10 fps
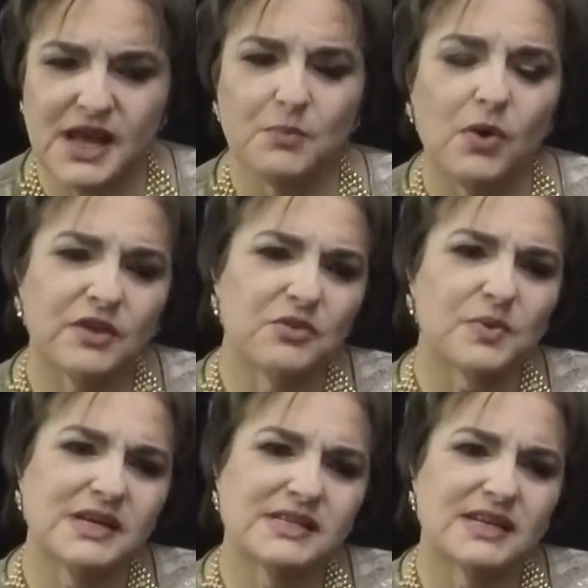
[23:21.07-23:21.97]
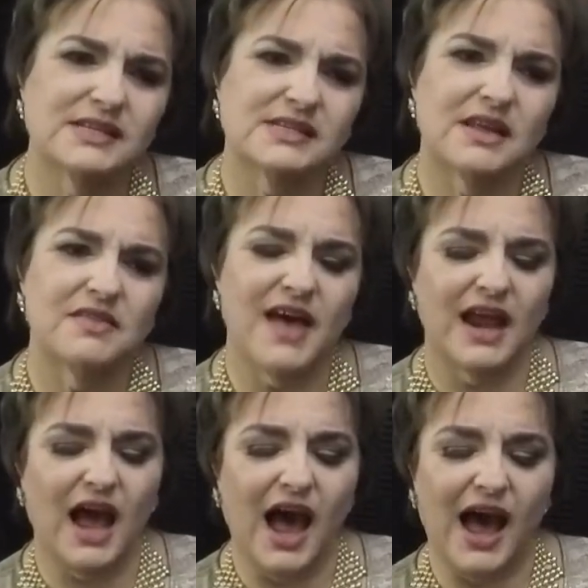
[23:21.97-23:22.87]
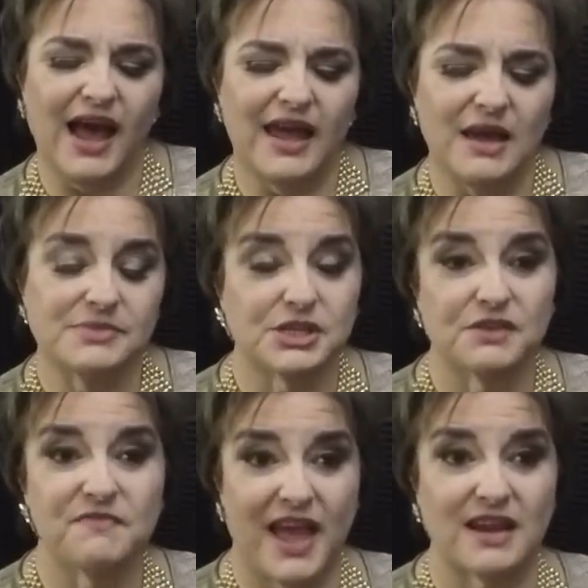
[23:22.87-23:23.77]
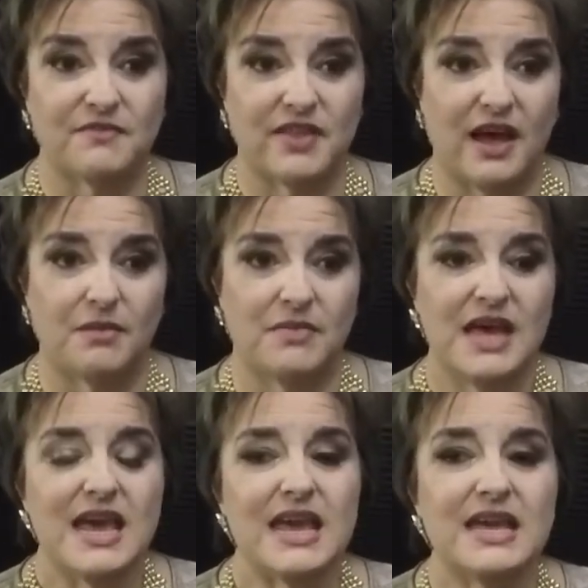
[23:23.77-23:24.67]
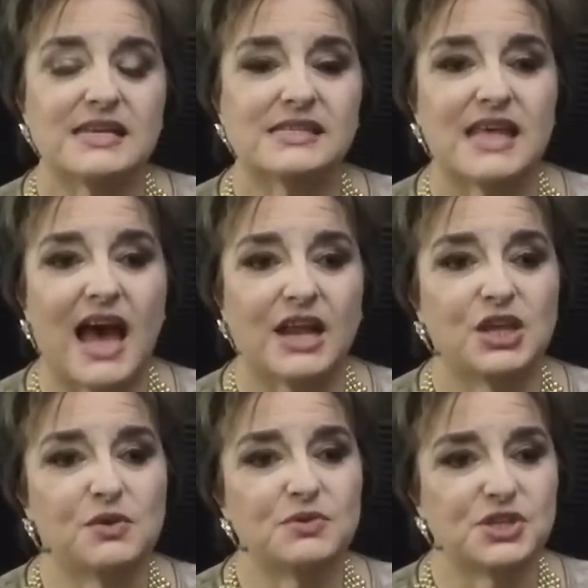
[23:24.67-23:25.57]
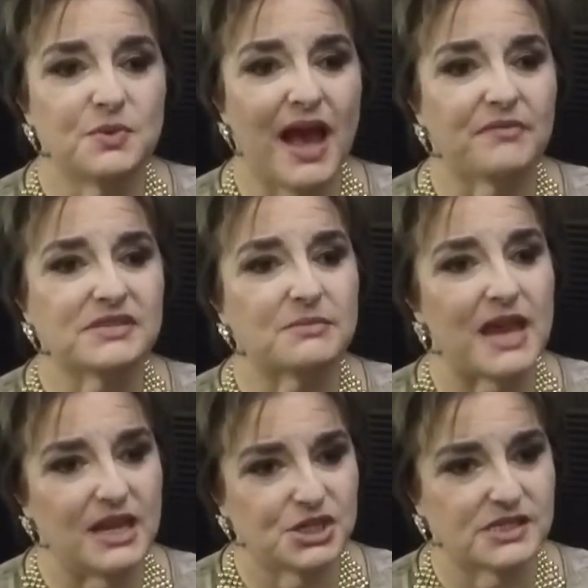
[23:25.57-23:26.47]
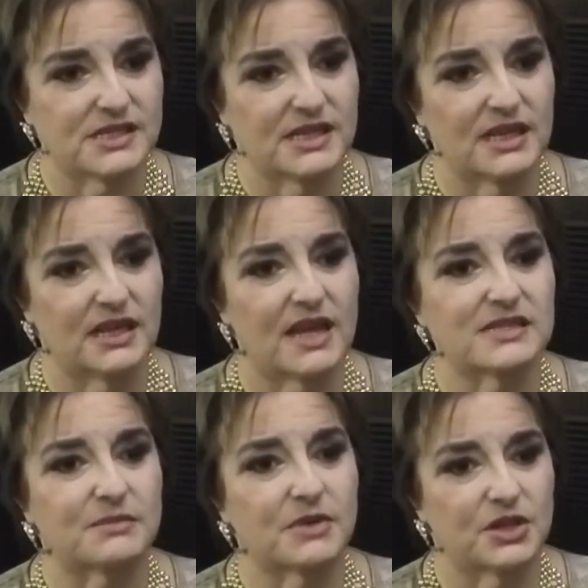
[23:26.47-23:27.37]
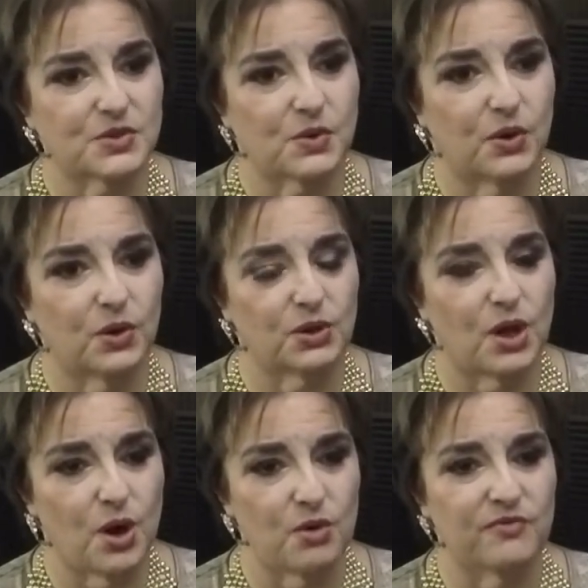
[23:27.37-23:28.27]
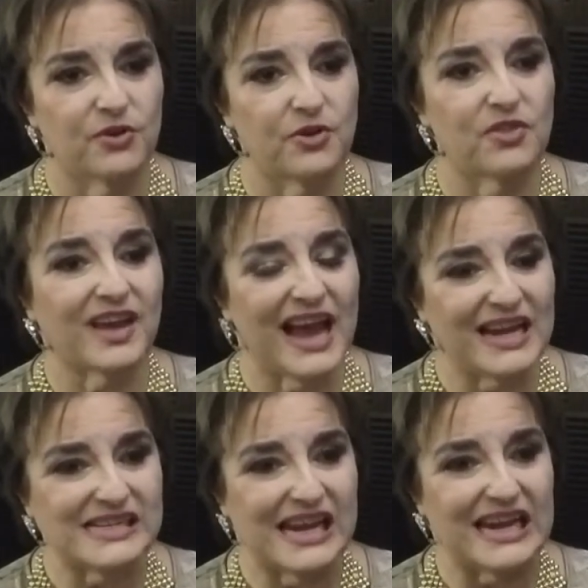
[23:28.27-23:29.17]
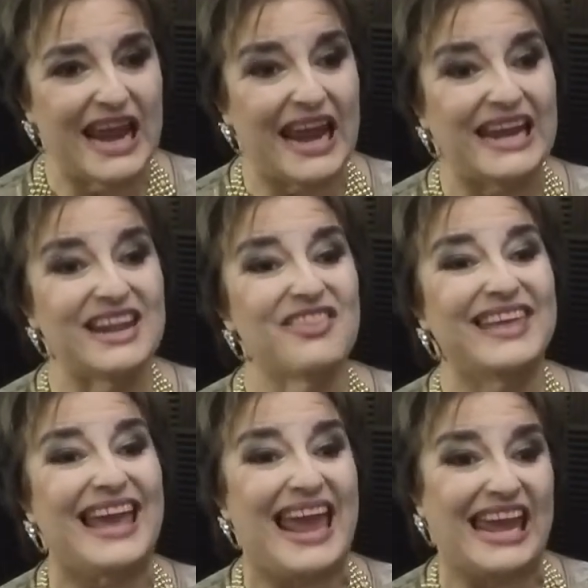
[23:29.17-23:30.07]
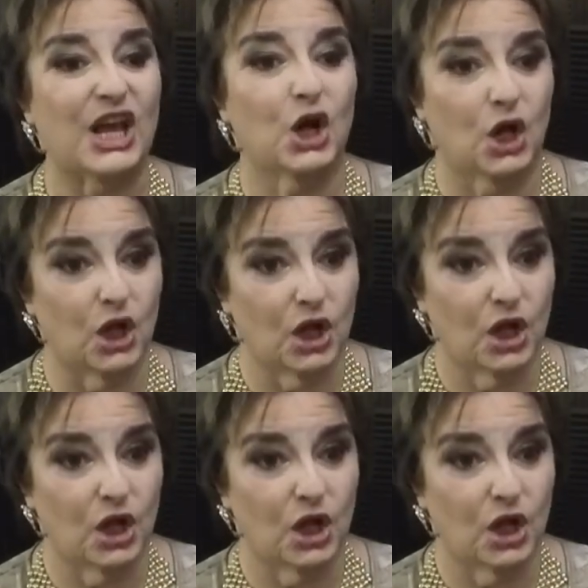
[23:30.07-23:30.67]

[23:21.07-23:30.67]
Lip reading: And one of the reasons that I am such a fan of them is that you do have some agency and some control over the content and the angle.